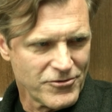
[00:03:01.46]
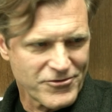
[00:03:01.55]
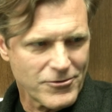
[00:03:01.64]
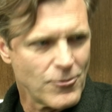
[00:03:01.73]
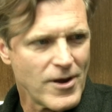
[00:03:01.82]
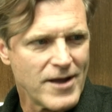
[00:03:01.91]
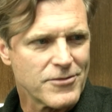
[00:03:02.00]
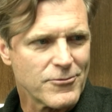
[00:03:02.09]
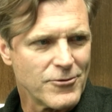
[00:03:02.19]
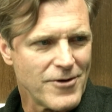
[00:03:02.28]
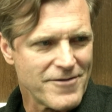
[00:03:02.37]
her way
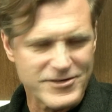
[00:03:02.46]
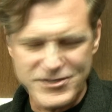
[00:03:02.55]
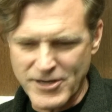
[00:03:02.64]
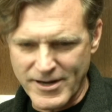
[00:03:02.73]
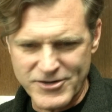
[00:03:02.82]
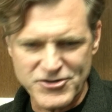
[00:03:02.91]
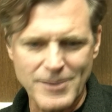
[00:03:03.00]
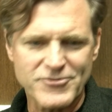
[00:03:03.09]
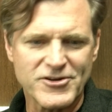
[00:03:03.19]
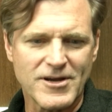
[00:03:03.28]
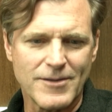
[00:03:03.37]
through every china shop
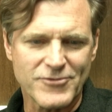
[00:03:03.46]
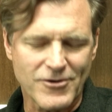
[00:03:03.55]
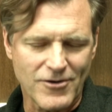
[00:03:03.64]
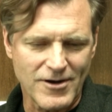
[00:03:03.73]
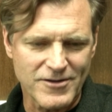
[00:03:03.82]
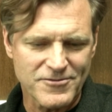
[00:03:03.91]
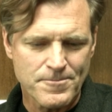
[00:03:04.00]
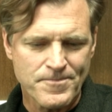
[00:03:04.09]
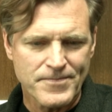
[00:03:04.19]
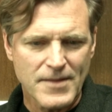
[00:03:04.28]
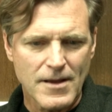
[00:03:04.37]
she comes across.
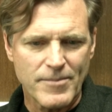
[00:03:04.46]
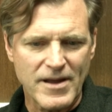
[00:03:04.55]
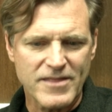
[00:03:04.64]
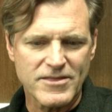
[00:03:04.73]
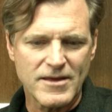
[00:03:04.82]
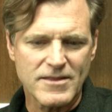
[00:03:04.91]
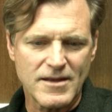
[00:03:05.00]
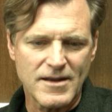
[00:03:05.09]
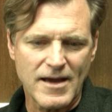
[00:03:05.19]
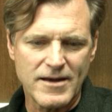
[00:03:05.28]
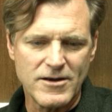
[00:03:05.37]
But I think that
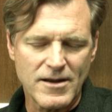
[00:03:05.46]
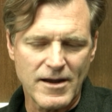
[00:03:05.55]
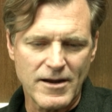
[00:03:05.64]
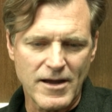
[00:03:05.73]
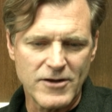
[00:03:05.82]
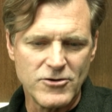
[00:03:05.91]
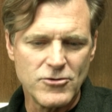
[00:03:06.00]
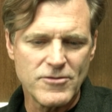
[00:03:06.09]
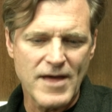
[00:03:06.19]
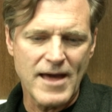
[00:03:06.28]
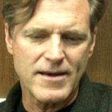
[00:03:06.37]
I knew
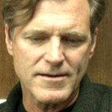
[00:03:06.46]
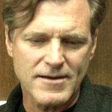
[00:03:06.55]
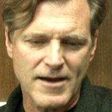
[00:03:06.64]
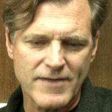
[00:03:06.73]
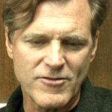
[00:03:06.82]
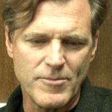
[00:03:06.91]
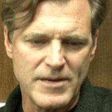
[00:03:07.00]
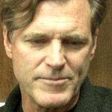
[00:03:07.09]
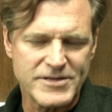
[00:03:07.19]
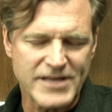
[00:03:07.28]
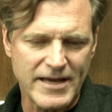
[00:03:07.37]
that kind of the meat
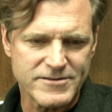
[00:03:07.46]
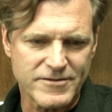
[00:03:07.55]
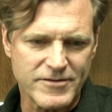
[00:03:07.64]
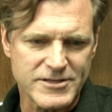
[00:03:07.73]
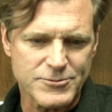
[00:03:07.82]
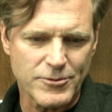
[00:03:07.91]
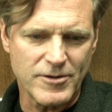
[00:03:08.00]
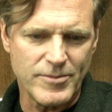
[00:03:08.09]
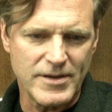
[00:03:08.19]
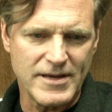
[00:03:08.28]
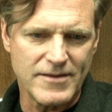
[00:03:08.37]
and potatoes of this were going to
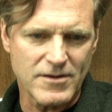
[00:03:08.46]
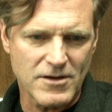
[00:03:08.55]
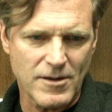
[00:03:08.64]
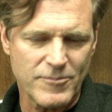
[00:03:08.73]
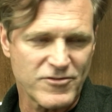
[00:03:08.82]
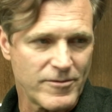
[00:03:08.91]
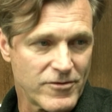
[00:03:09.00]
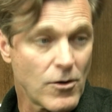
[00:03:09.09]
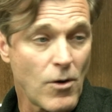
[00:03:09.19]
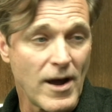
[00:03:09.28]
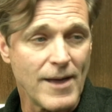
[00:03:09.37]
be in some of the
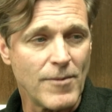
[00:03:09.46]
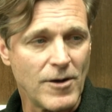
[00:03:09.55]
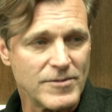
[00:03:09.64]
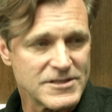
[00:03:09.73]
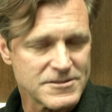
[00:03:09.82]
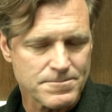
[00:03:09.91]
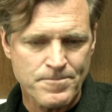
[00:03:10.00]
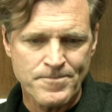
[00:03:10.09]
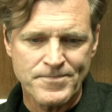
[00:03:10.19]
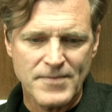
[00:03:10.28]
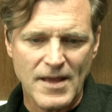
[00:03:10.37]
quiet moments.
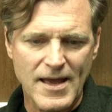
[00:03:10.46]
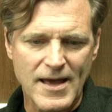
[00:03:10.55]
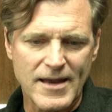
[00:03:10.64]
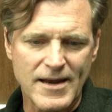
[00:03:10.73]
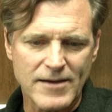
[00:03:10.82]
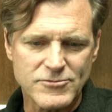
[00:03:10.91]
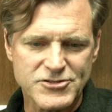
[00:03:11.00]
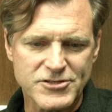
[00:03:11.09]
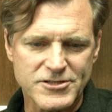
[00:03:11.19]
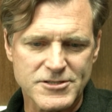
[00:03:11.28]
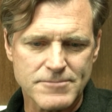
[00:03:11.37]
And I was
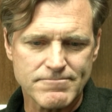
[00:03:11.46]
just